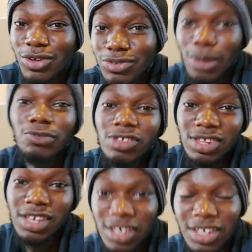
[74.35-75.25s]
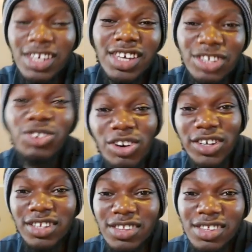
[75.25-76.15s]
So I'm just saying, ignore
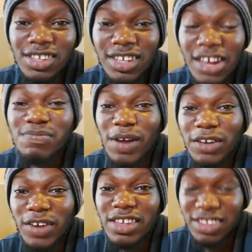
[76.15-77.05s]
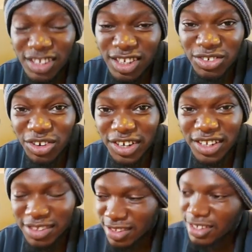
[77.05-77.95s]
it. That's my advice. Ignore
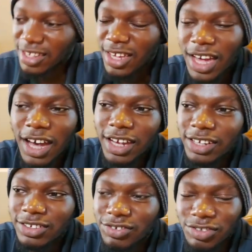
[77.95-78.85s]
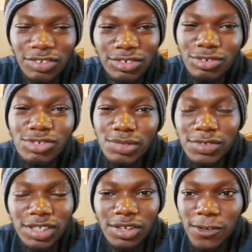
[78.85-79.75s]
it and do
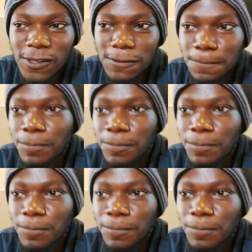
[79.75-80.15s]
something else.